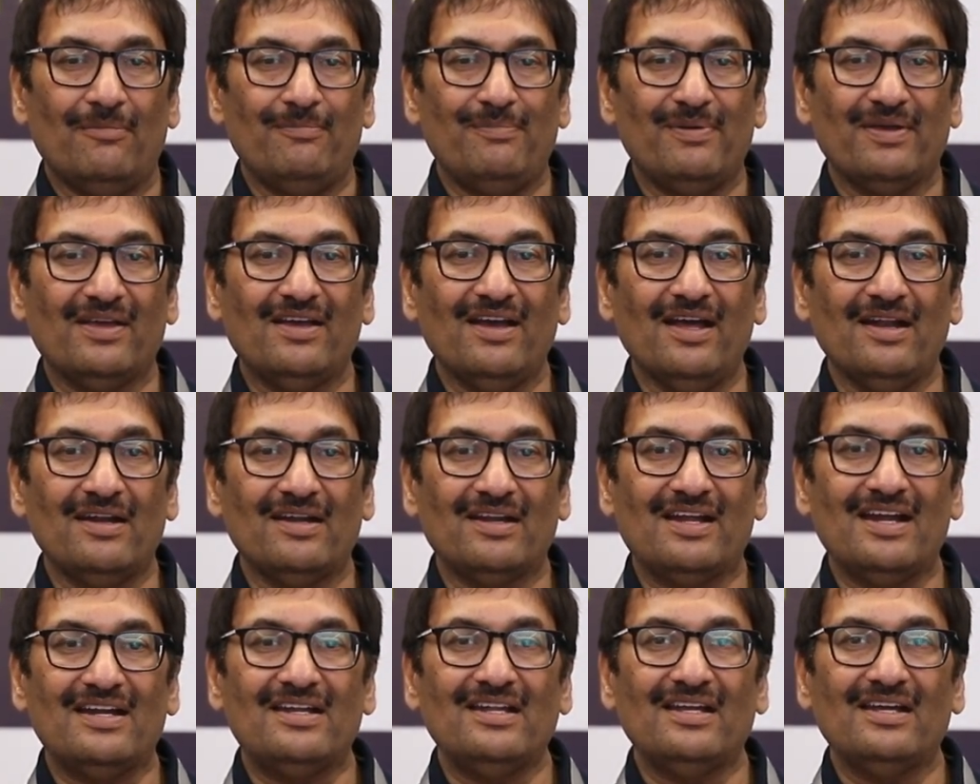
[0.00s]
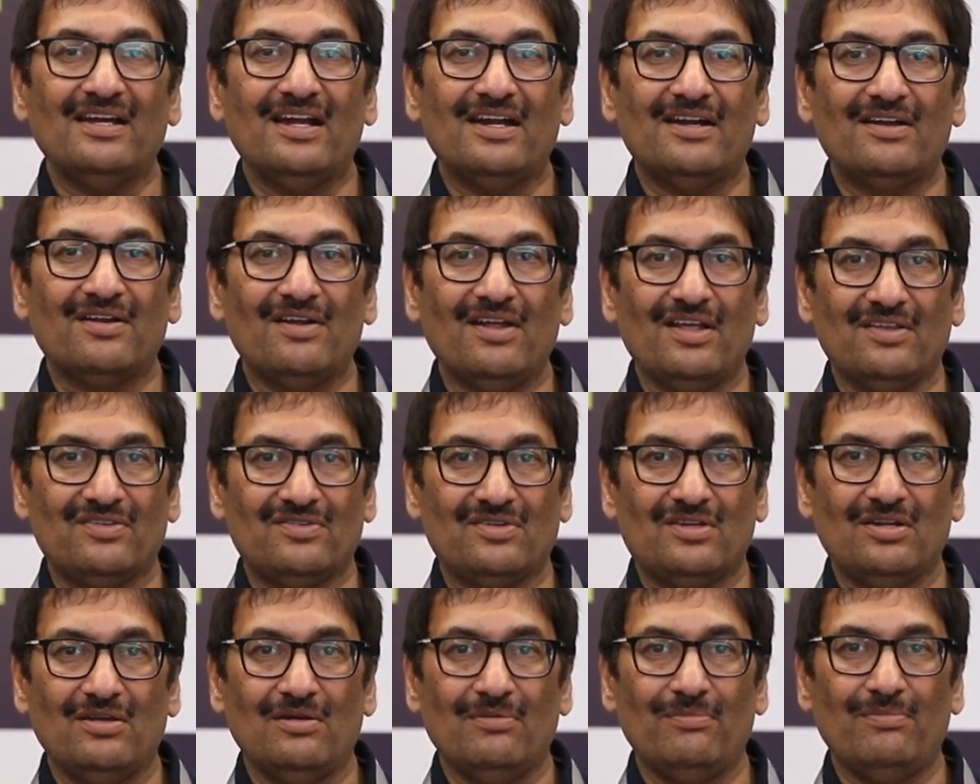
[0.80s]
begun getting
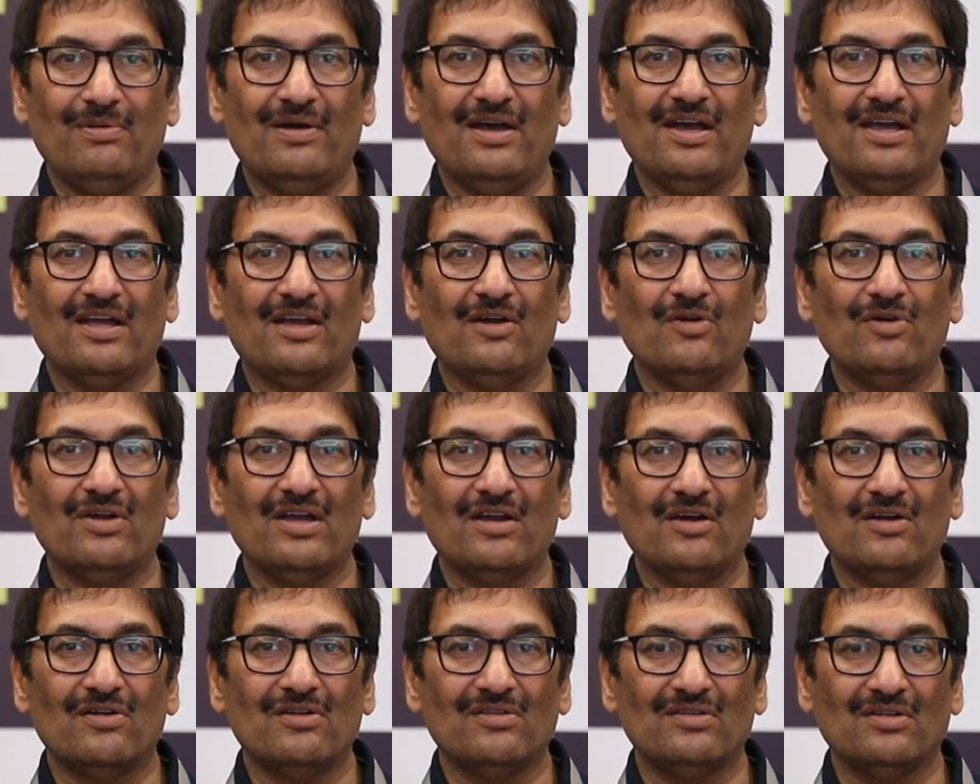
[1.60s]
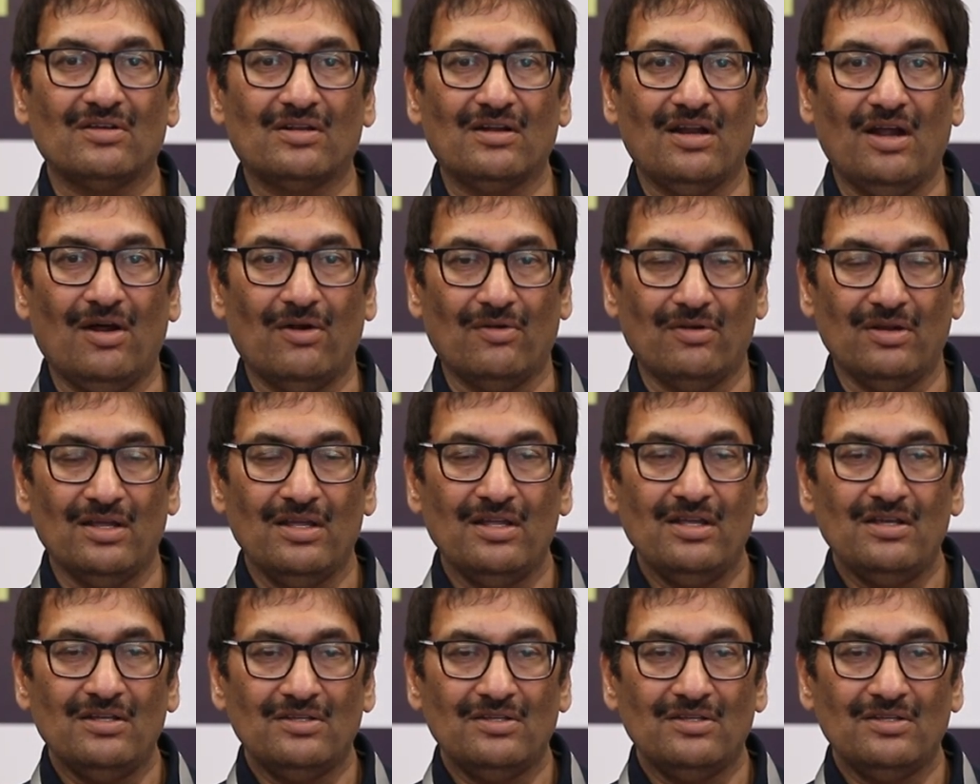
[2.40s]
addressed by going onto the cloud.